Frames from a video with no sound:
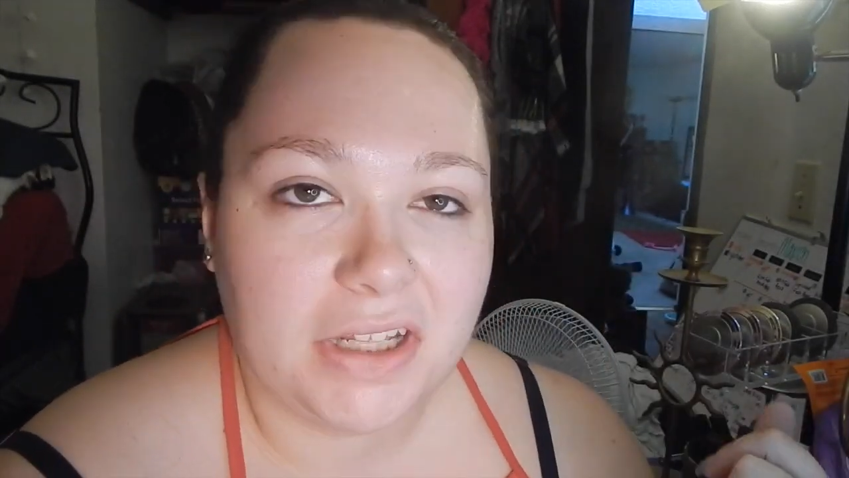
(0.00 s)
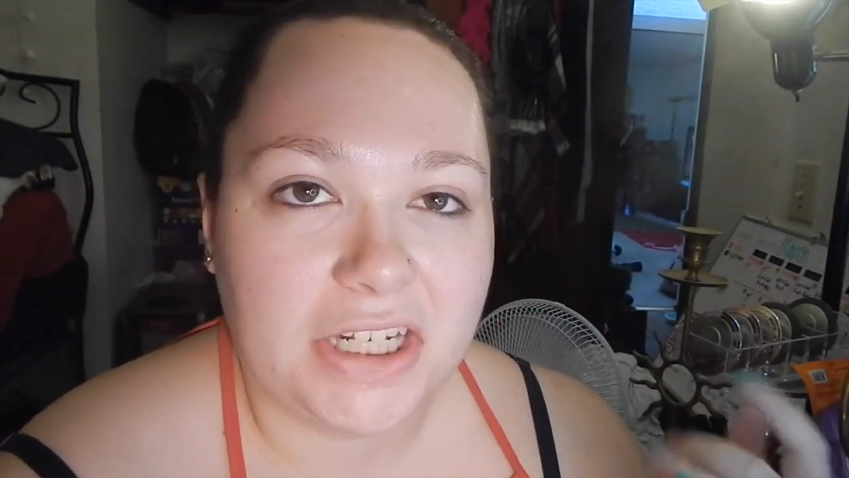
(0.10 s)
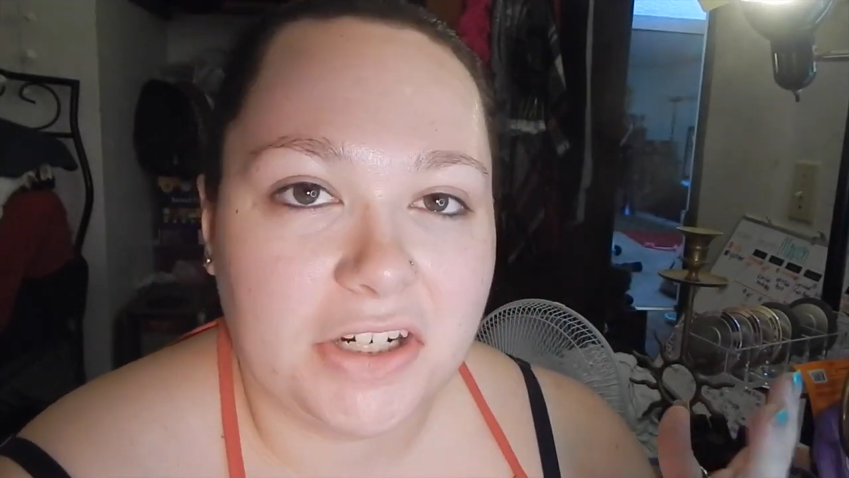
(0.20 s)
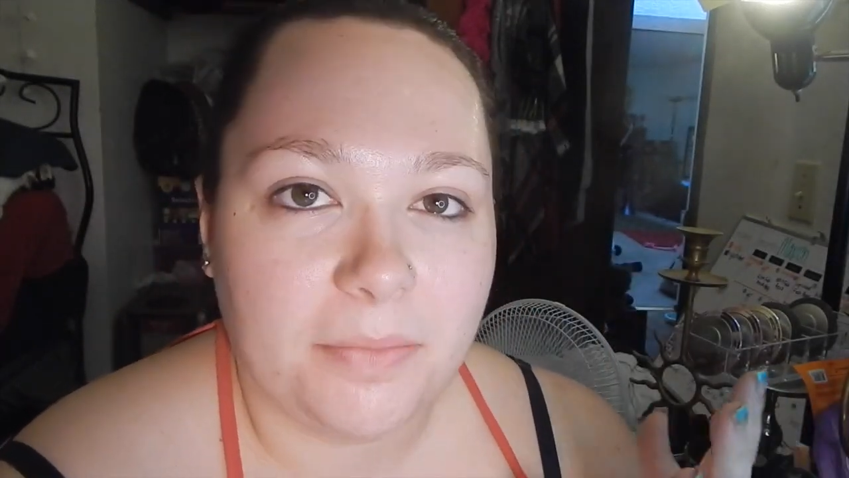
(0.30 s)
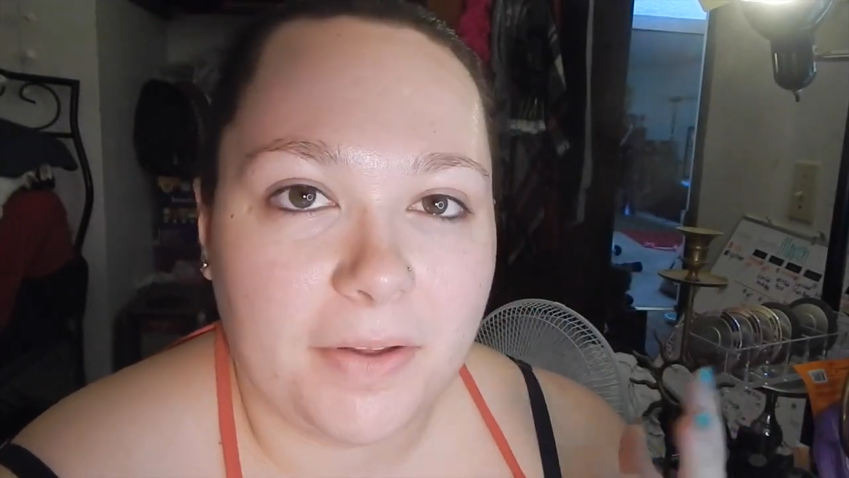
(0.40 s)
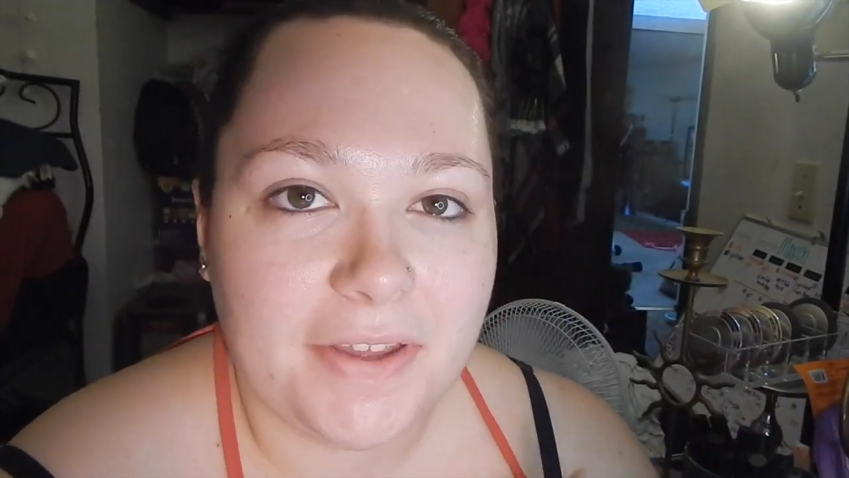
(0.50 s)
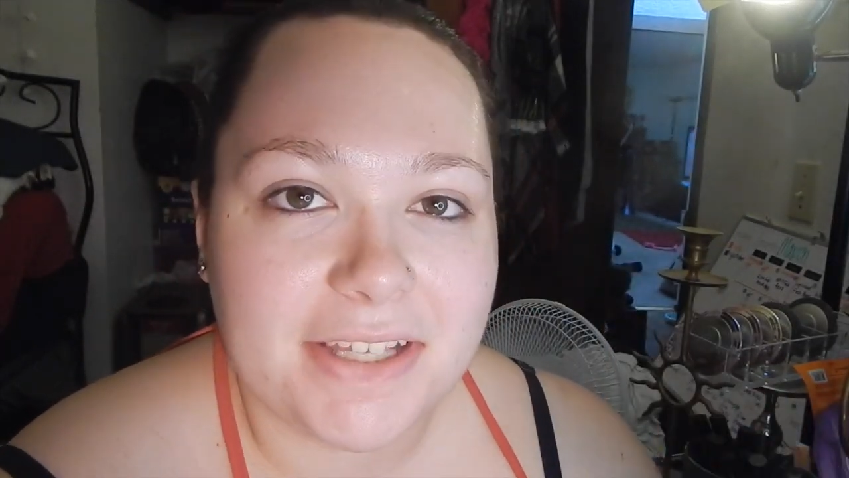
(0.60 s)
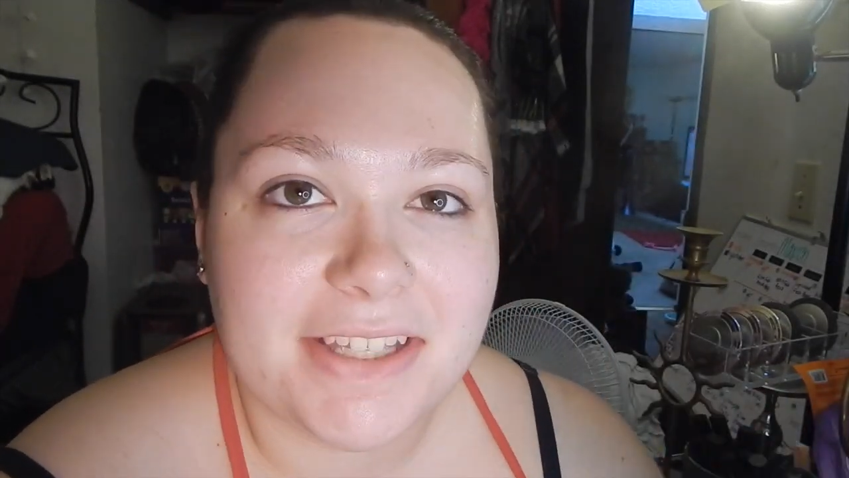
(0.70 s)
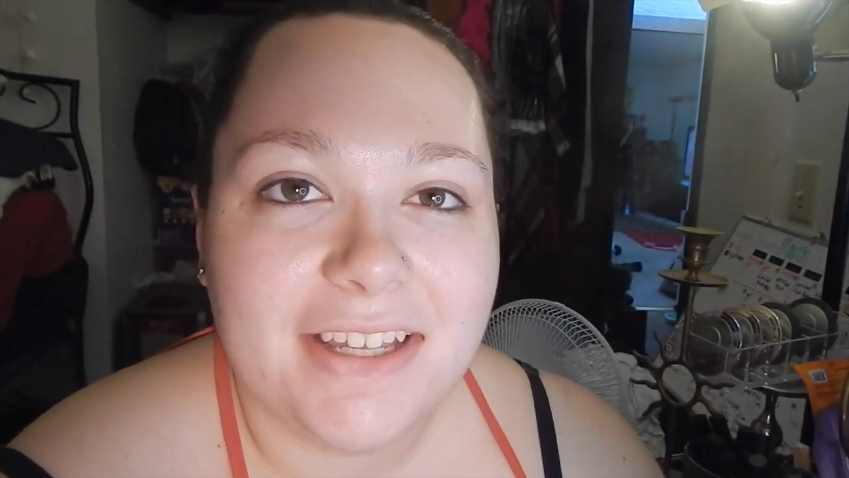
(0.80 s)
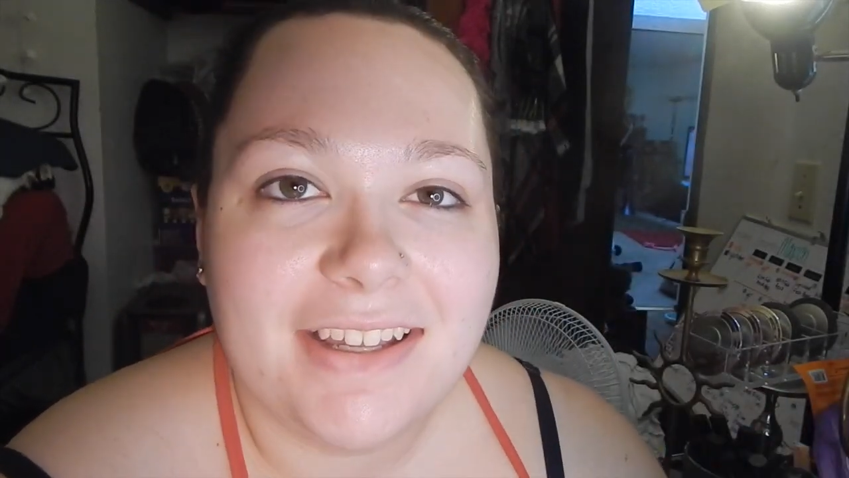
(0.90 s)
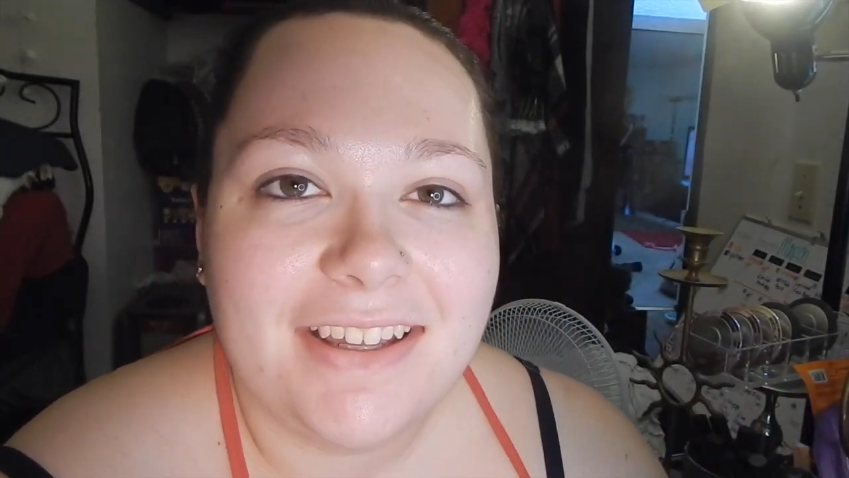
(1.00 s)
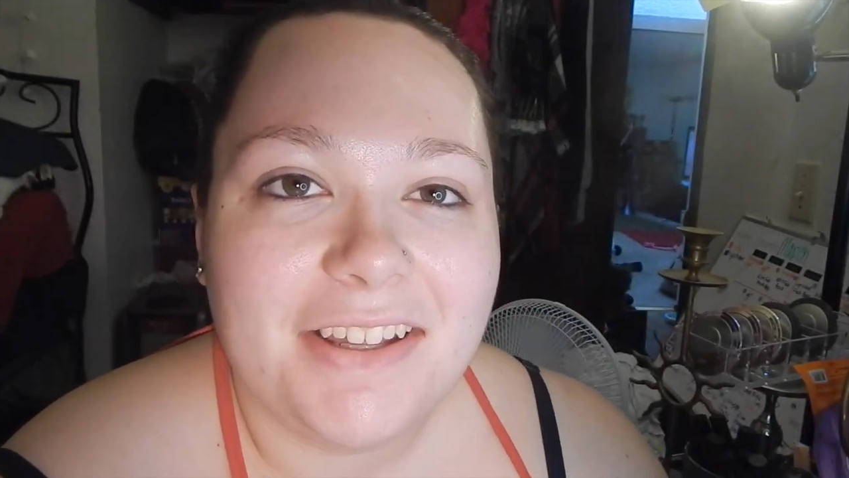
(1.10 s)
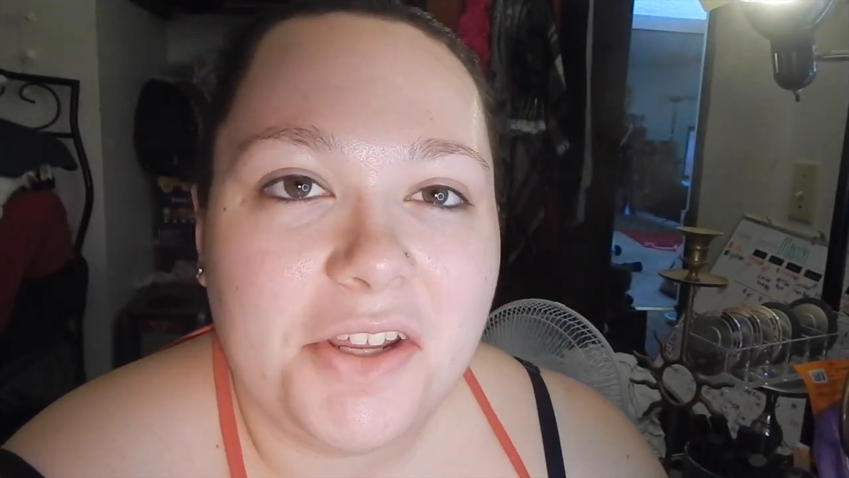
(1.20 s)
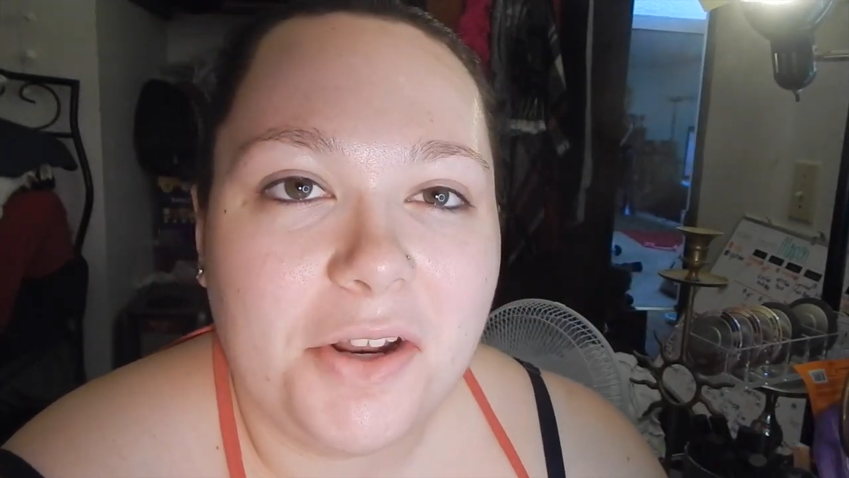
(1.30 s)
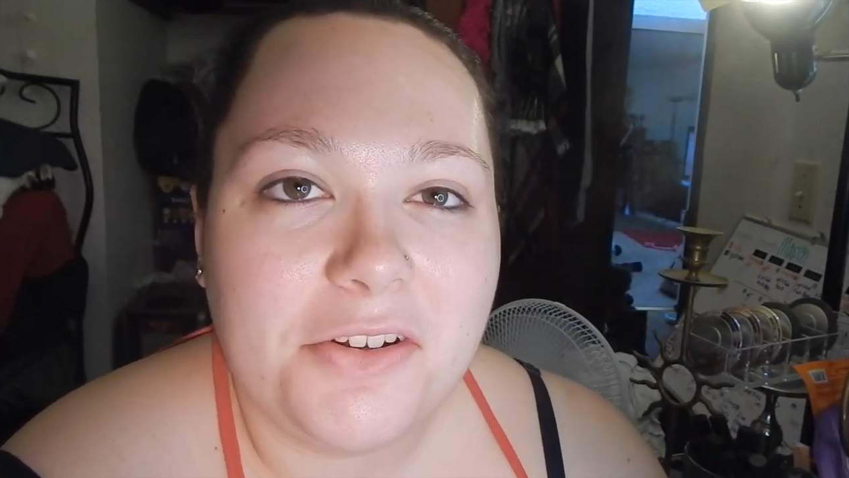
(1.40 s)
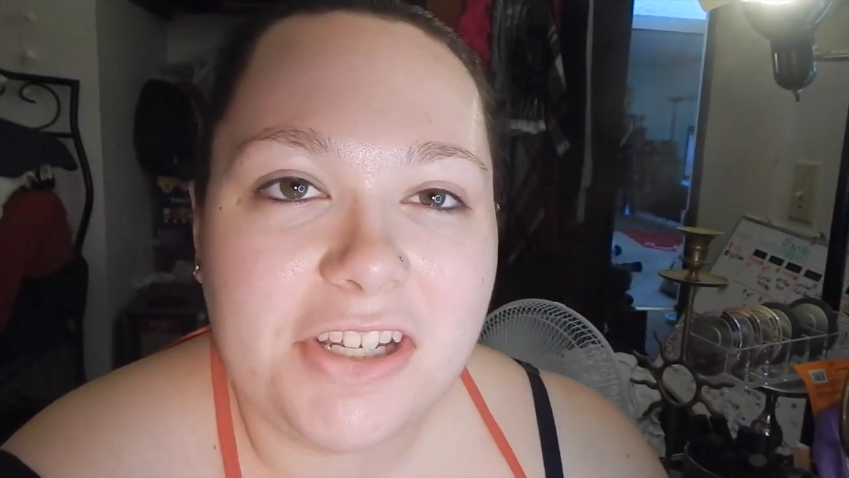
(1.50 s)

dirt on my face. You know,